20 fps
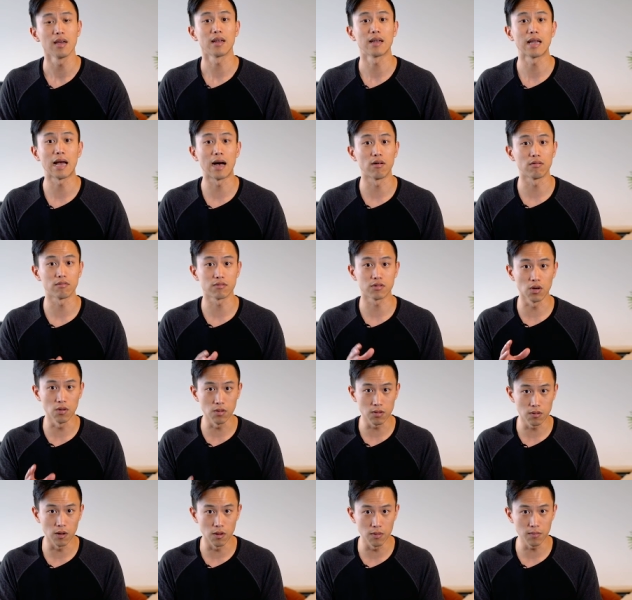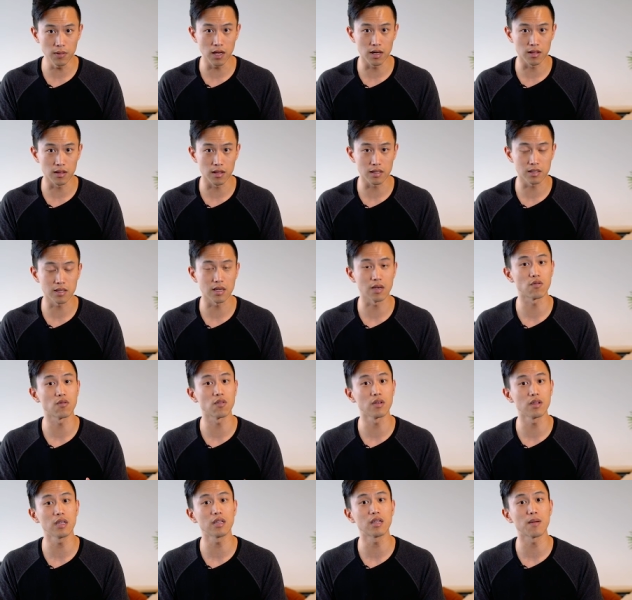Now, don't quote me on this, it
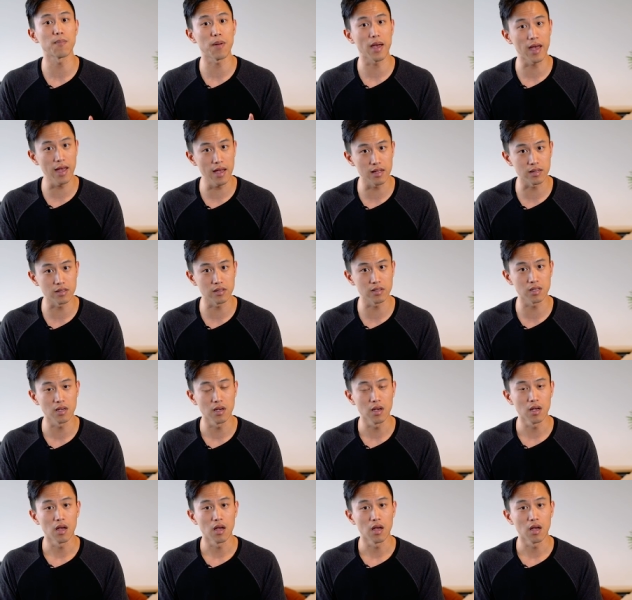really depends